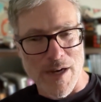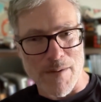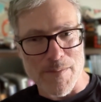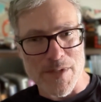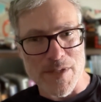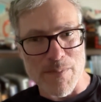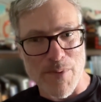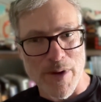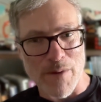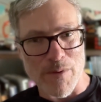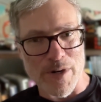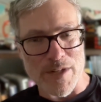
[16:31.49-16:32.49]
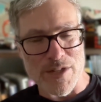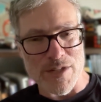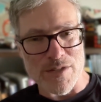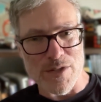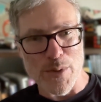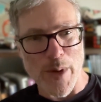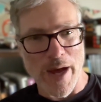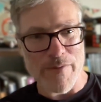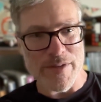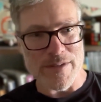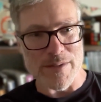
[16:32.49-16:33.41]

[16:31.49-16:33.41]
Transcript: to the point where it's just too heavy